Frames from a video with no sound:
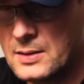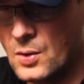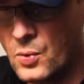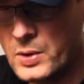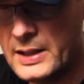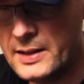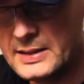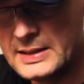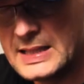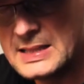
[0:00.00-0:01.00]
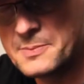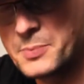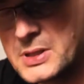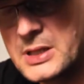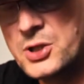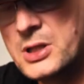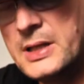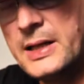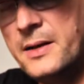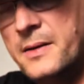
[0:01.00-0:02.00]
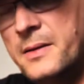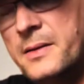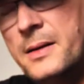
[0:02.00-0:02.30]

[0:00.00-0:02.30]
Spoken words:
Only at this position the